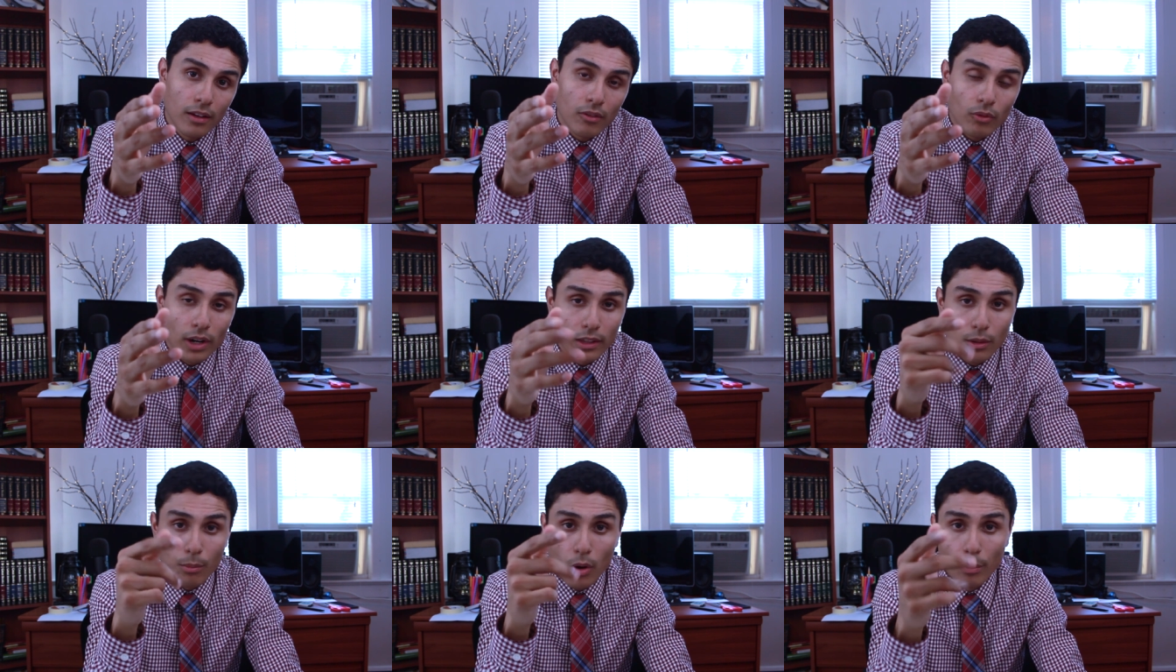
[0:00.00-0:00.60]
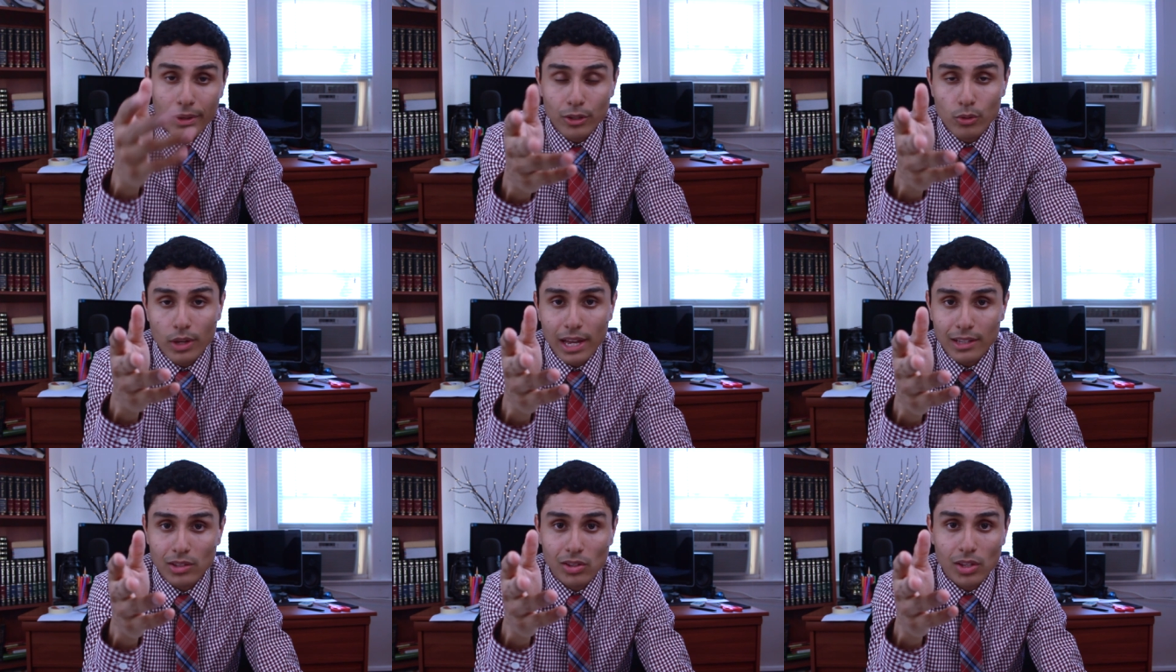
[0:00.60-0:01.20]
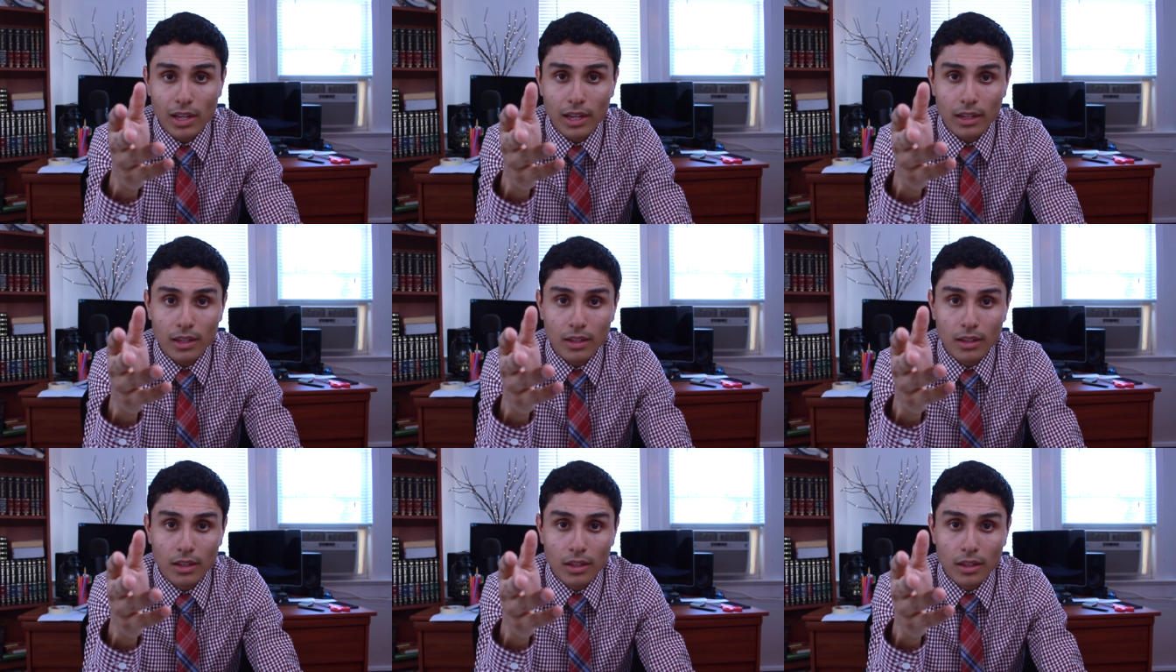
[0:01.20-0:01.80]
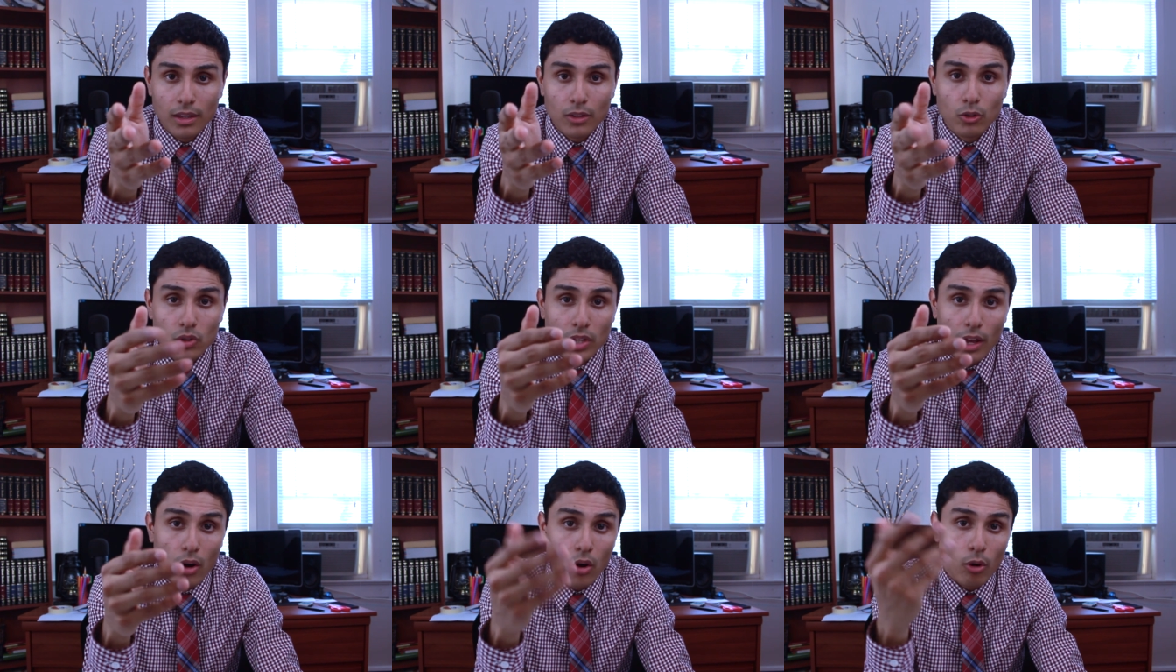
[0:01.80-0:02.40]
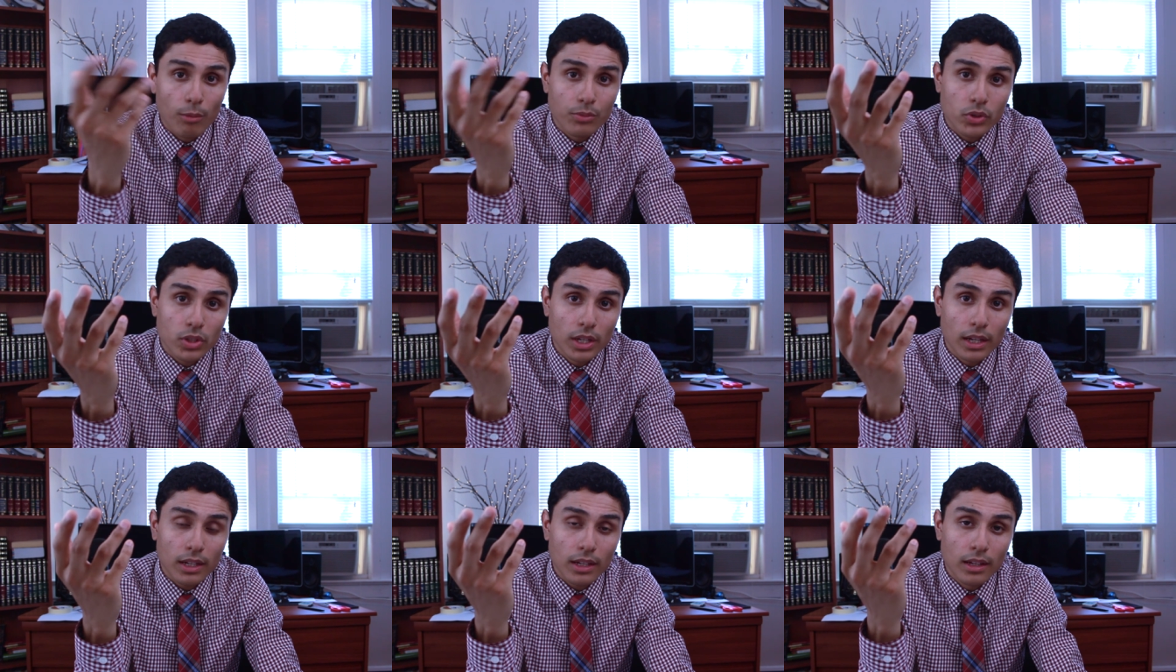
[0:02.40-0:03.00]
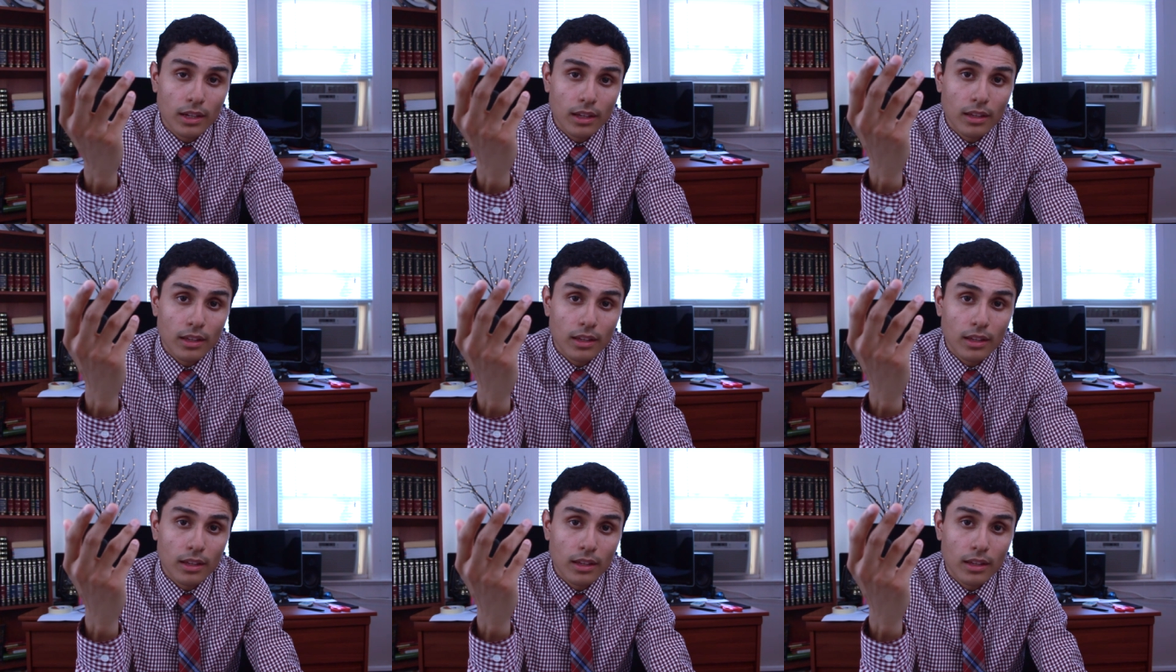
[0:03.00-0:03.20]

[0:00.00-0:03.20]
right, the moment you get sick, you say, oh, I'm sick.